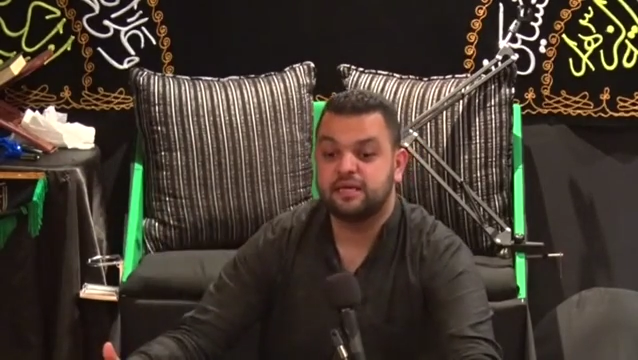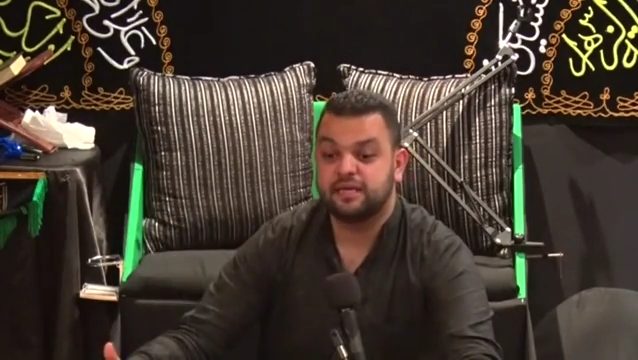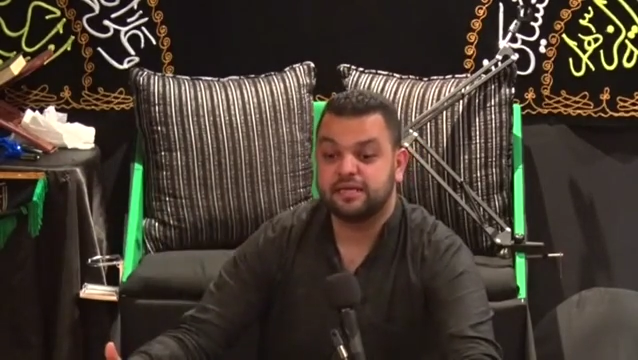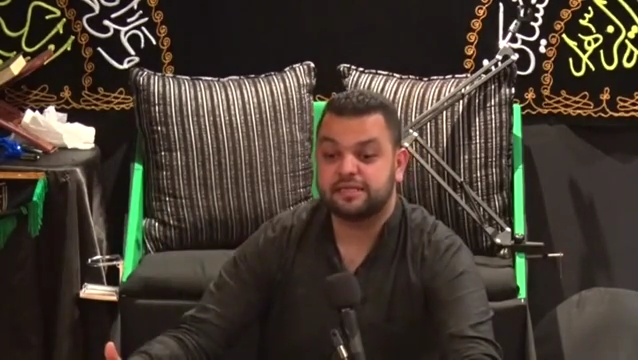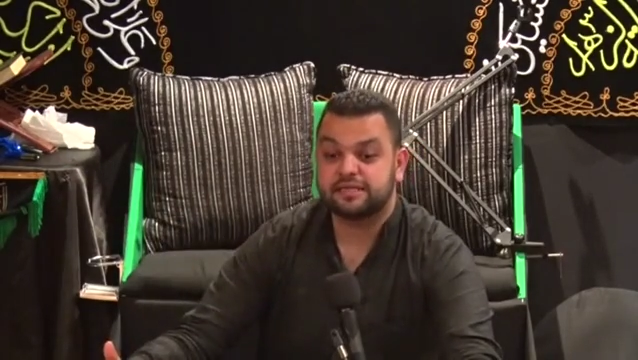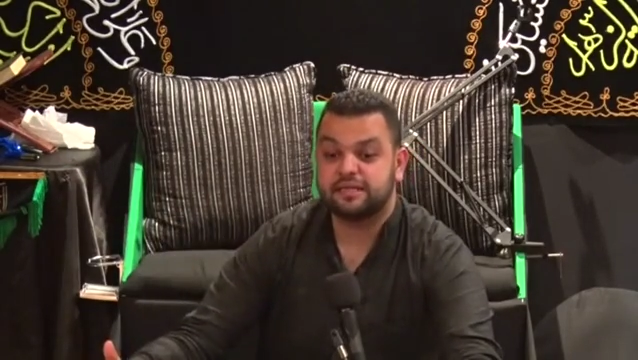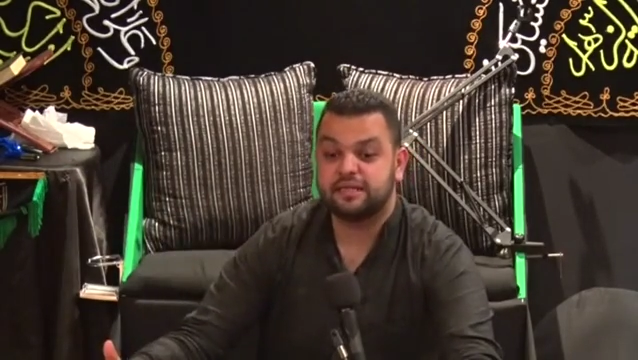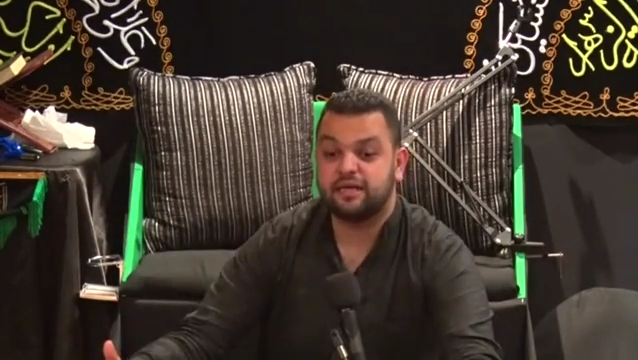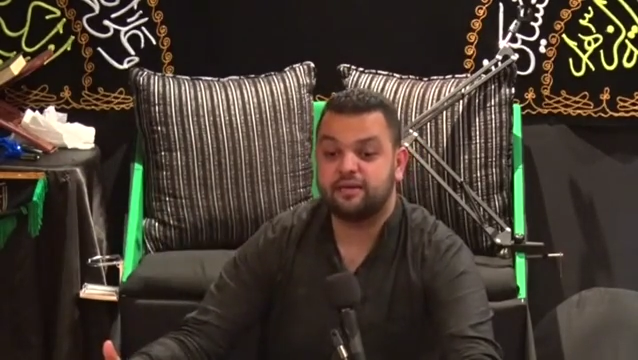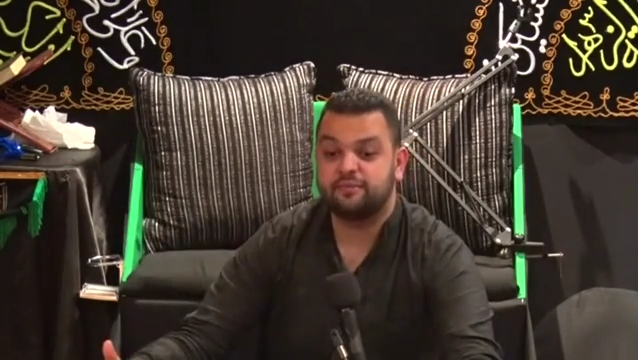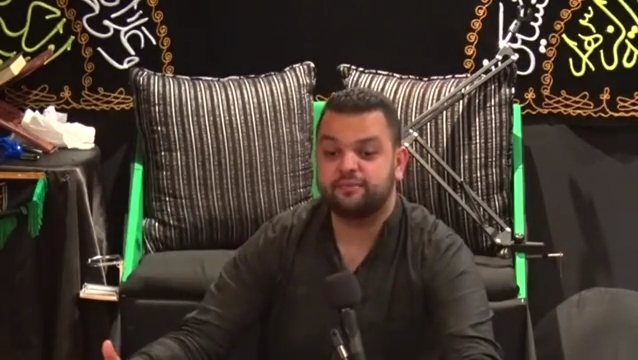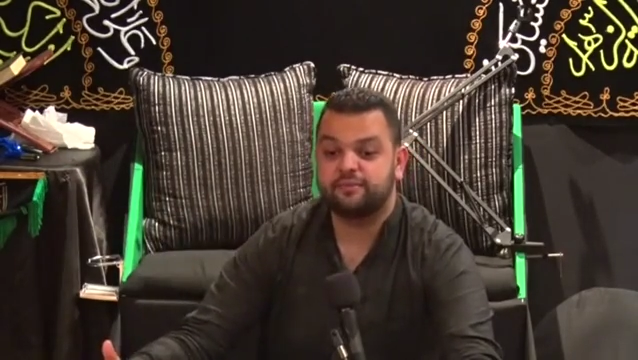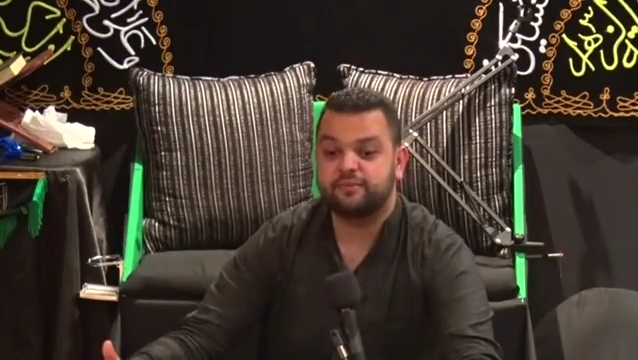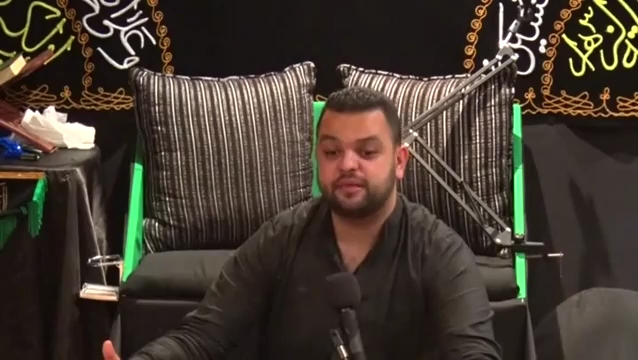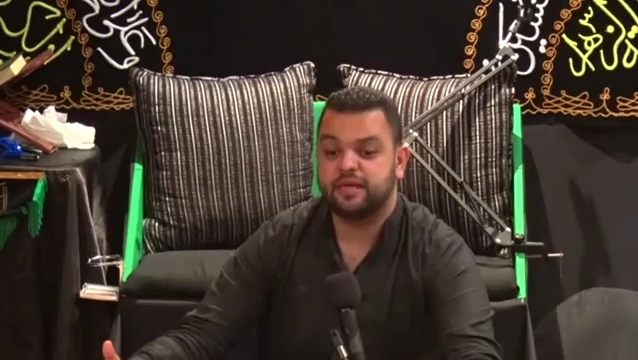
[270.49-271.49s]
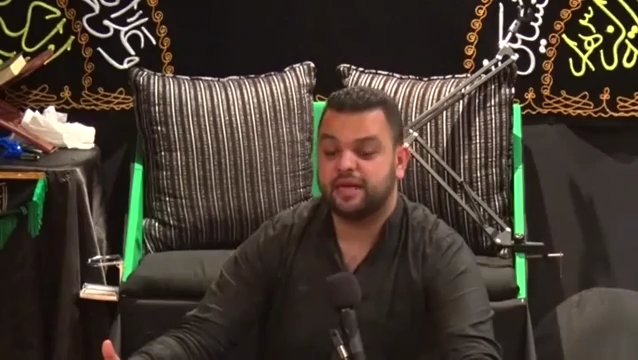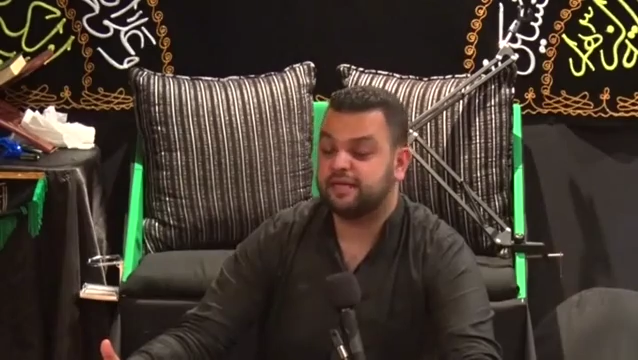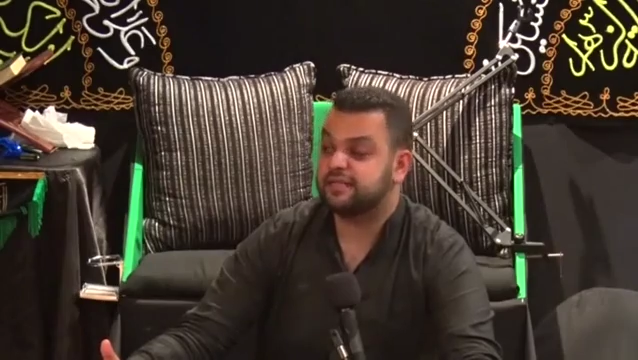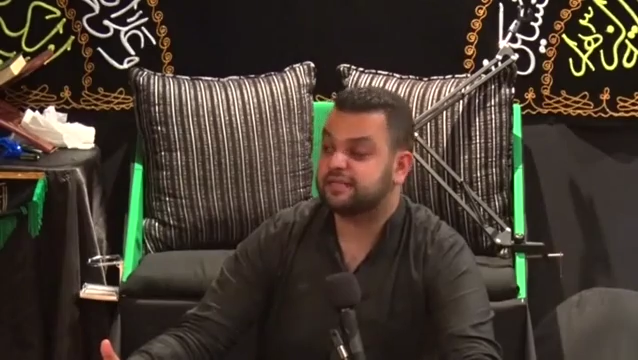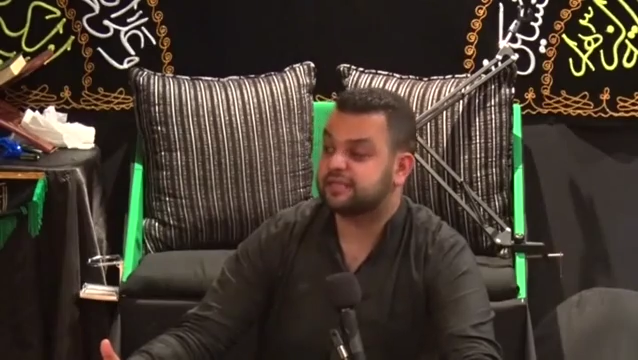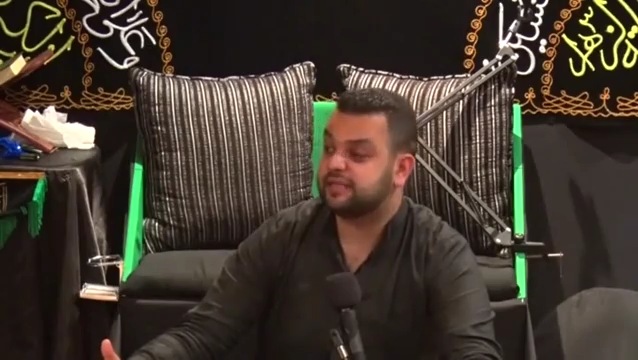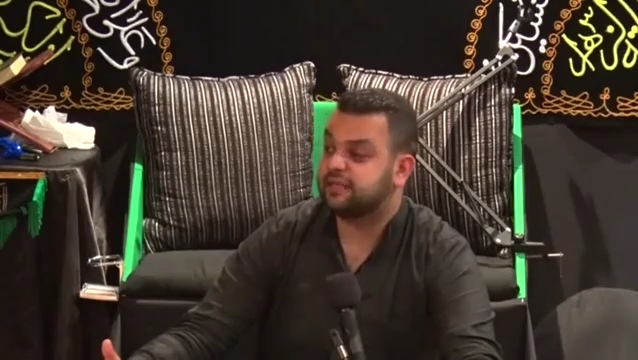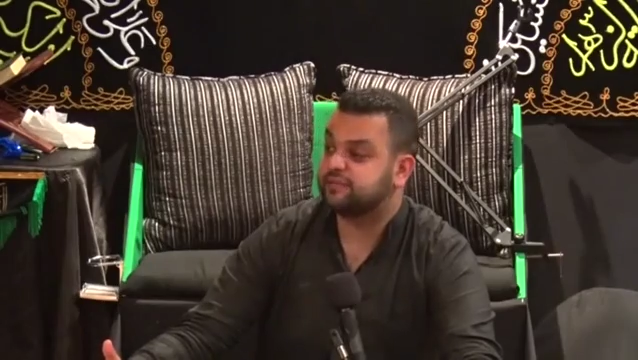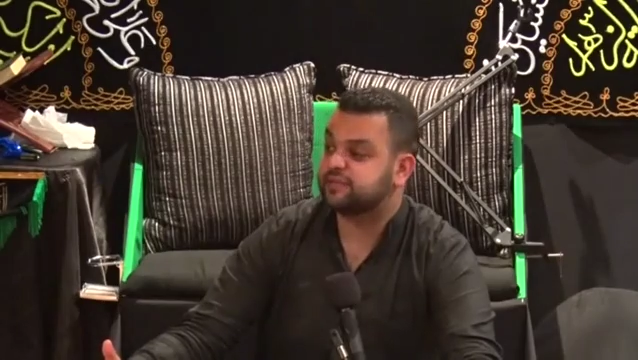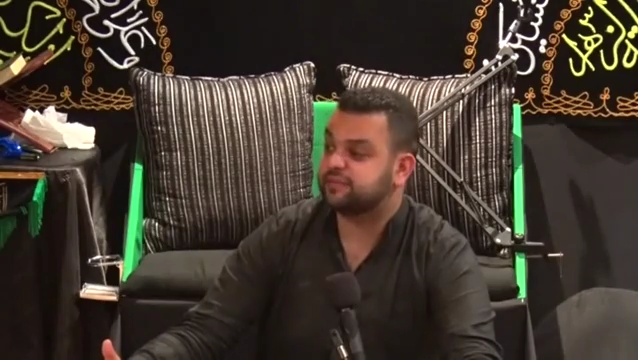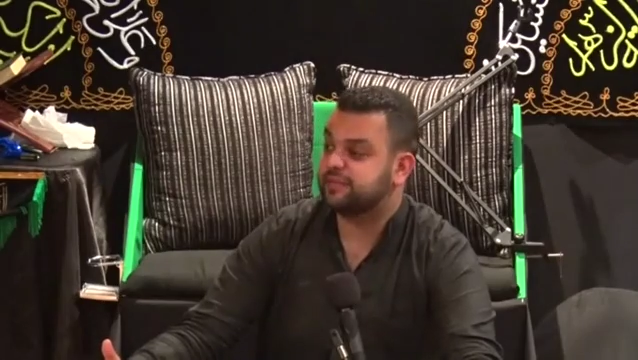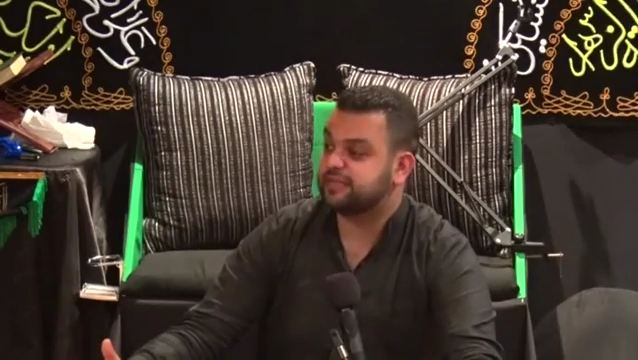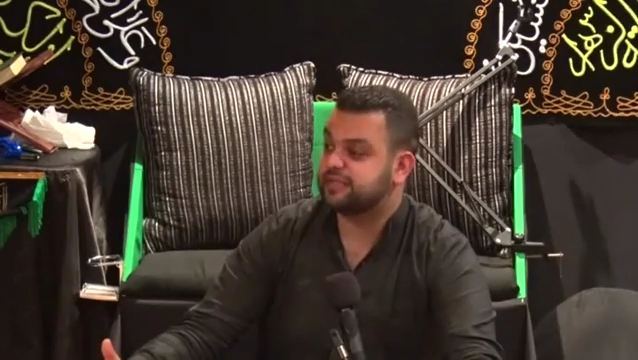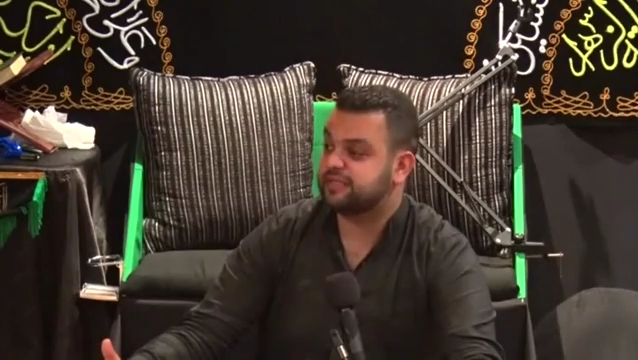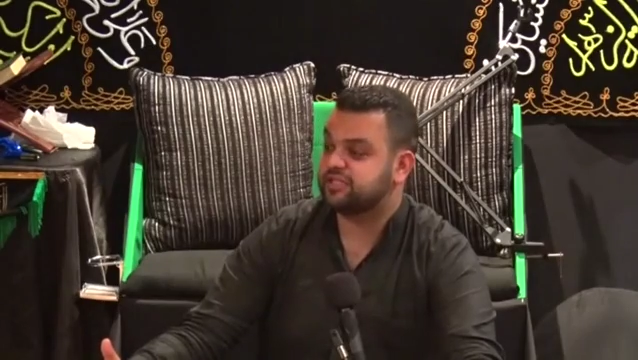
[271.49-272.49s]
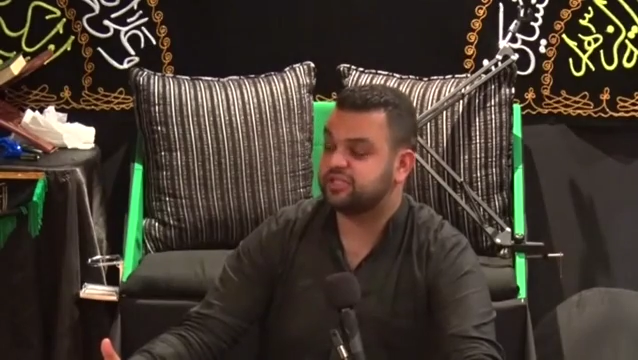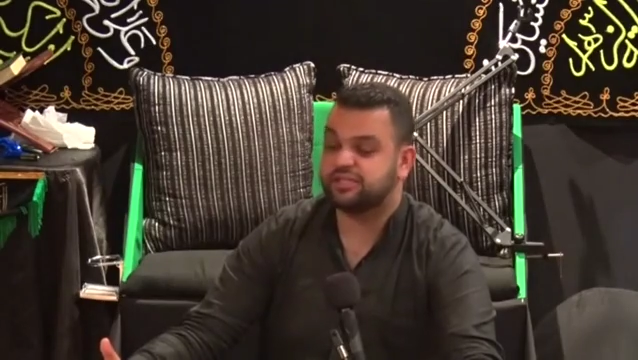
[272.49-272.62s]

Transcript: and Islam's message,